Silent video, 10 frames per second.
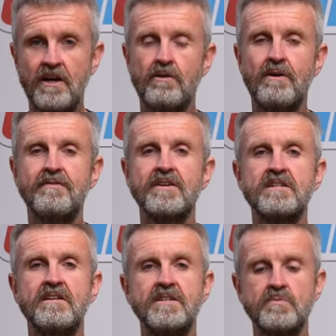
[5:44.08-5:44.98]
and graphics
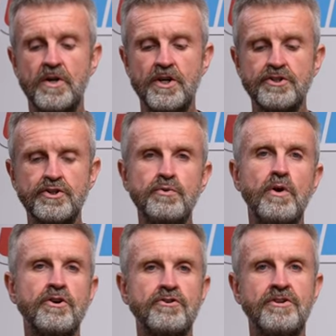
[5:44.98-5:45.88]
like this one are
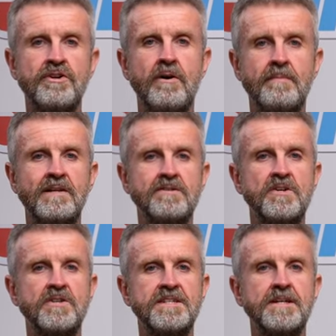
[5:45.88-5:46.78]

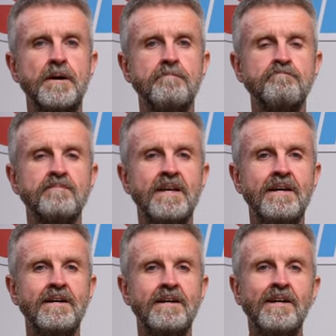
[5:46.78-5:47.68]
£209.99.
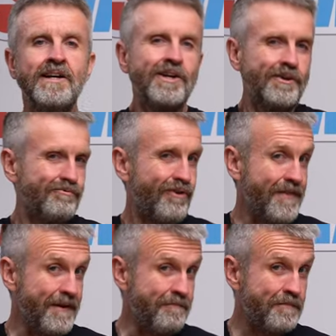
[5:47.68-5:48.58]
Right
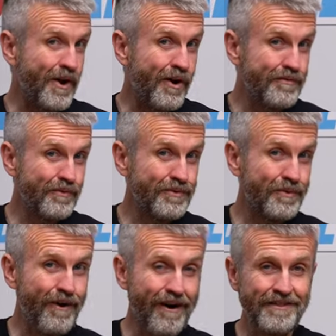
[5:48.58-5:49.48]
then,
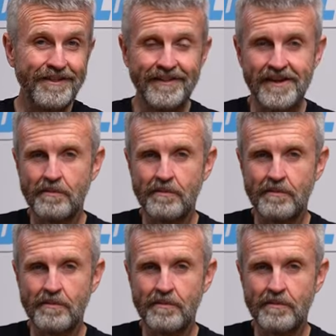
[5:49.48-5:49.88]
overall, I think the